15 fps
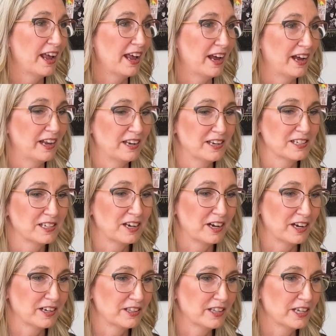And
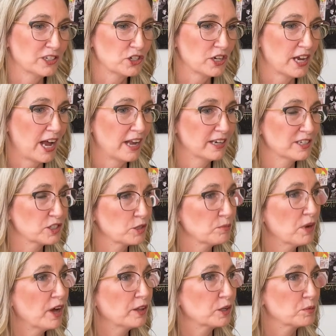then she added
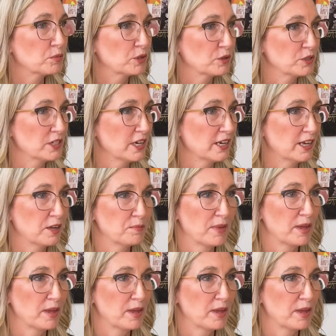some other protein in,